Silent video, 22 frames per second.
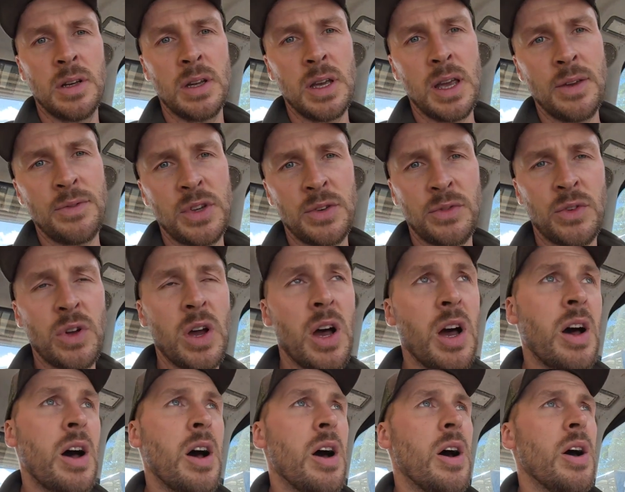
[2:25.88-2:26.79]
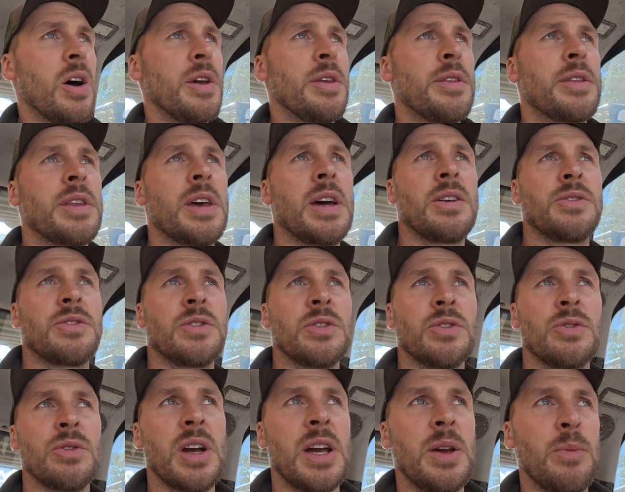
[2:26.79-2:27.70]
If you've got a high
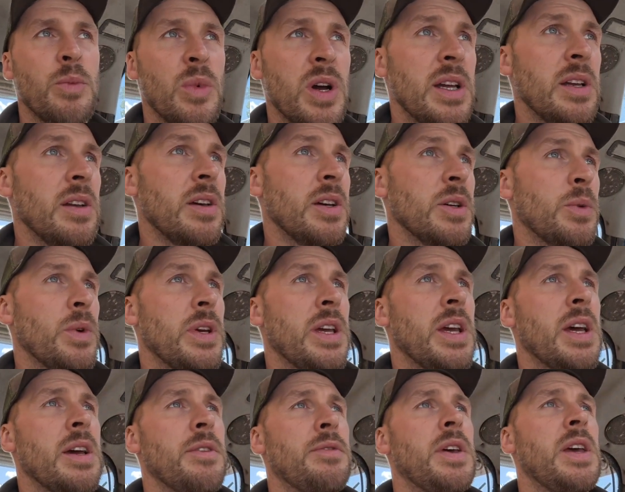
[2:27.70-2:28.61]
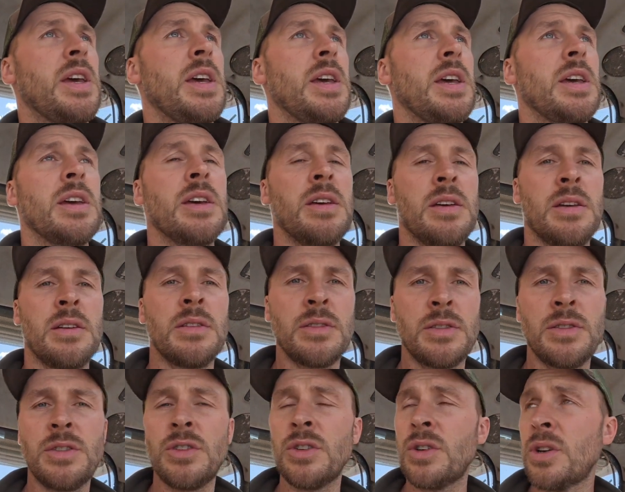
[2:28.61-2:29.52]
1,000 grain weight like we have here,
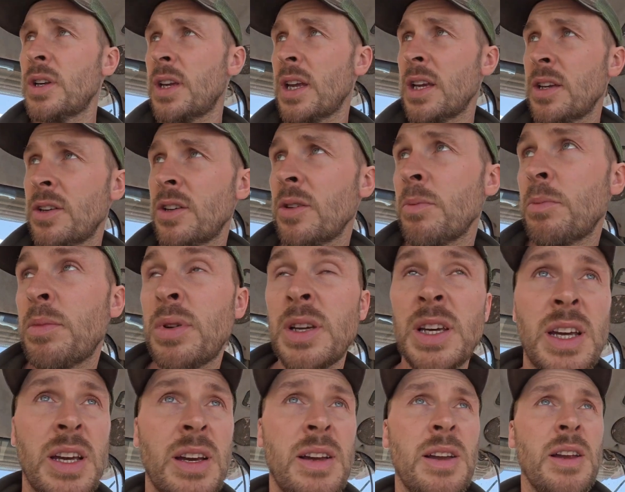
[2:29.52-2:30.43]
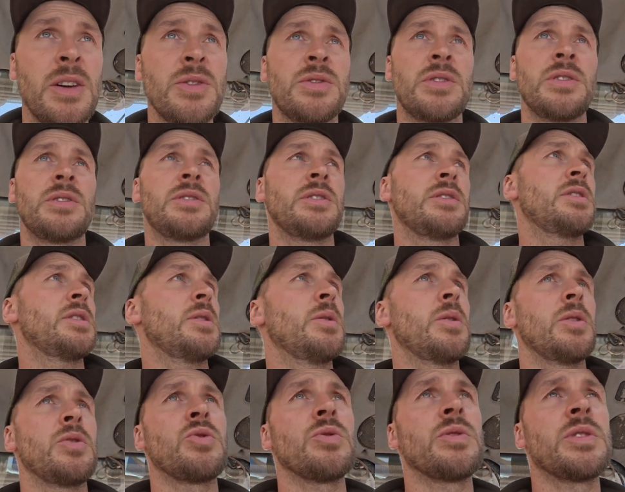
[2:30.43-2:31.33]
you could end up being closer to
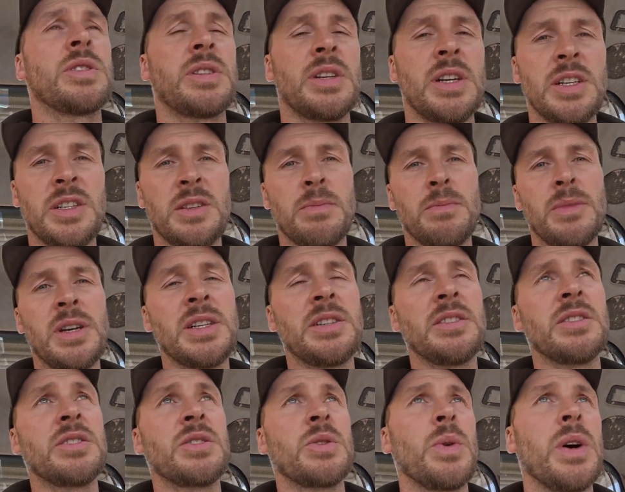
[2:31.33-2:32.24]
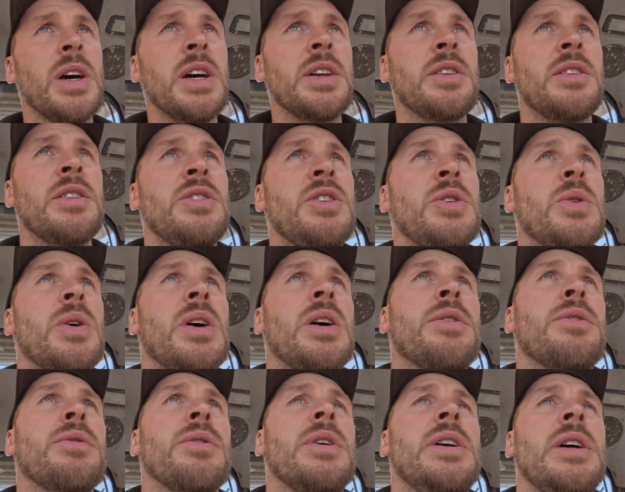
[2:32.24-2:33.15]
200 seeds a metre squared than you
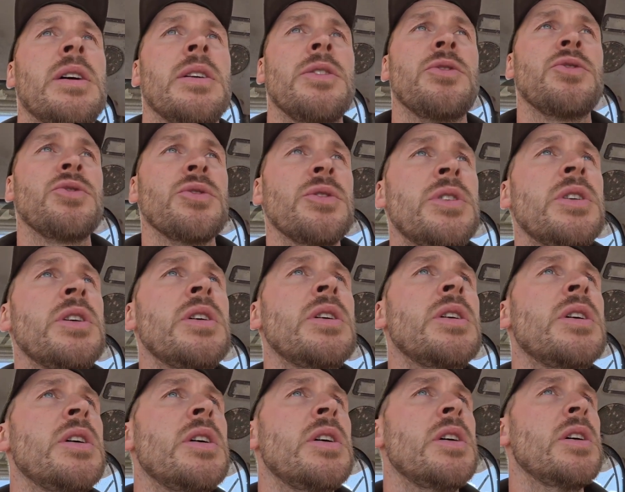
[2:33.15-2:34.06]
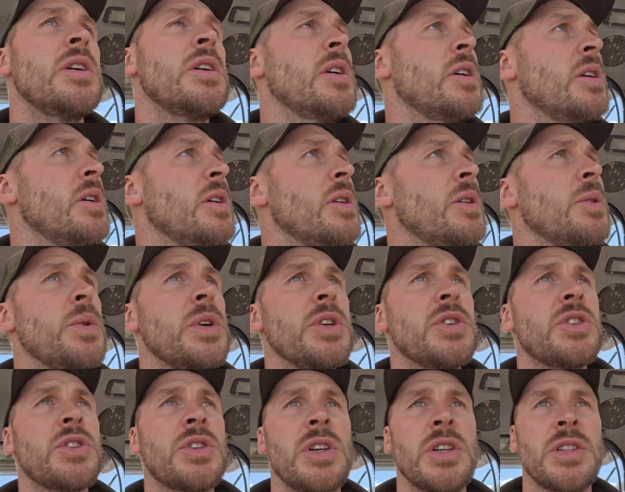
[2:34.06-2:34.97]
are 300,
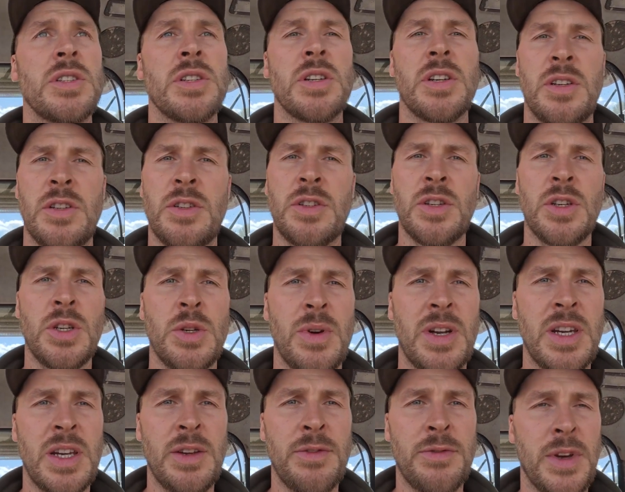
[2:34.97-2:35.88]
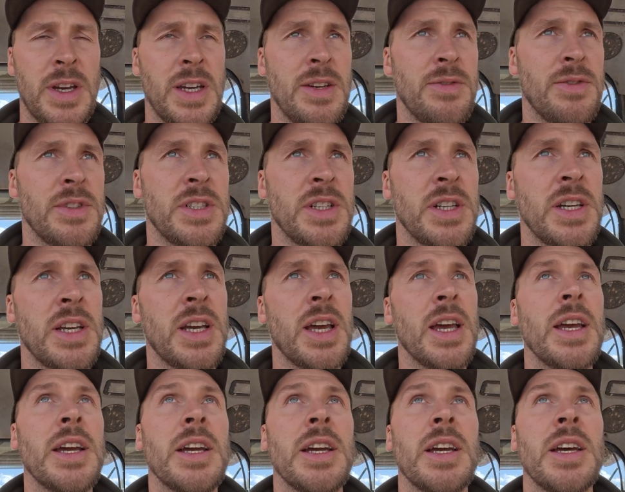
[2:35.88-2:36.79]
which isn't going to do you any favours in
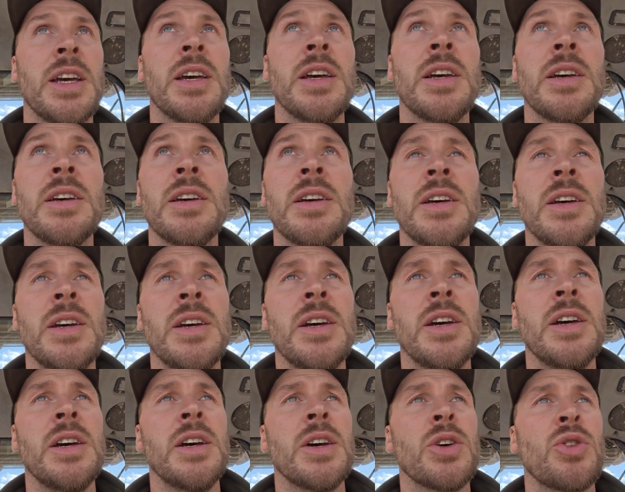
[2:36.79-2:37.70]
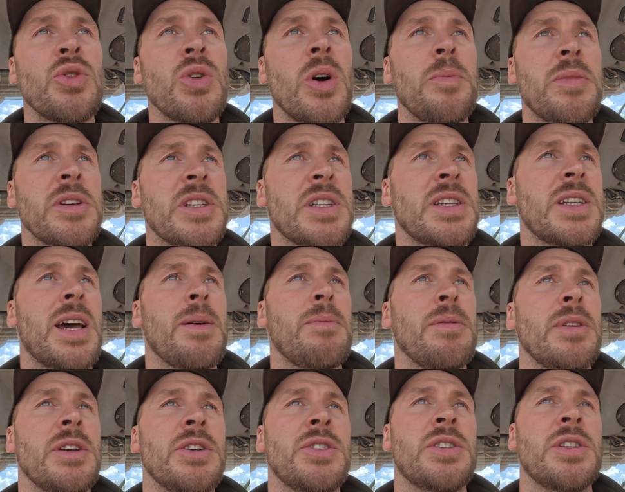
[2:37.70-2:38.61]
getting a crop
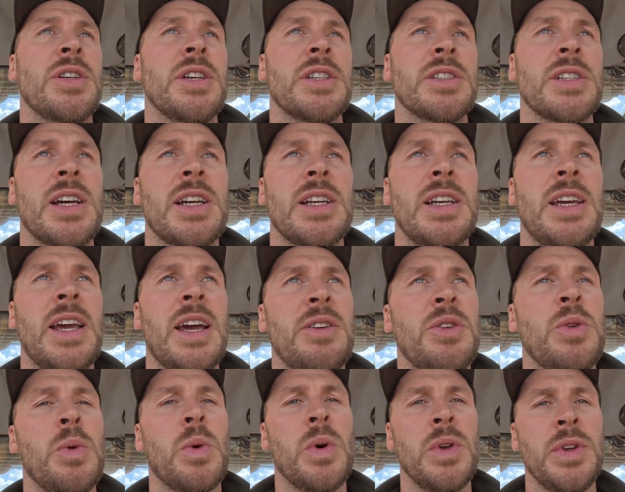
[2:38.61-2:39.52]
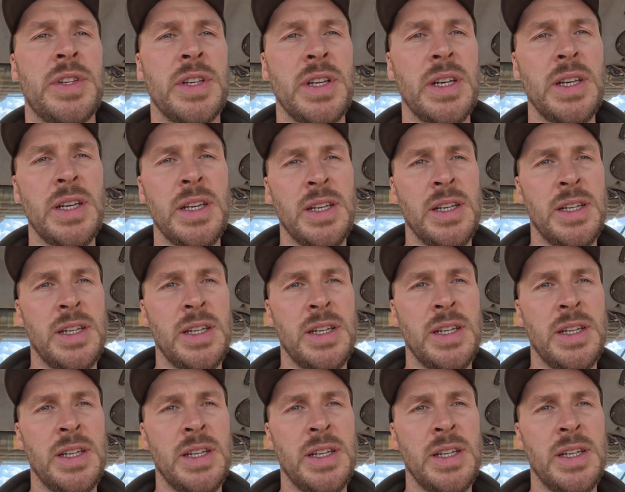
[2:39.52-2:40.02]
established exactly how you want it.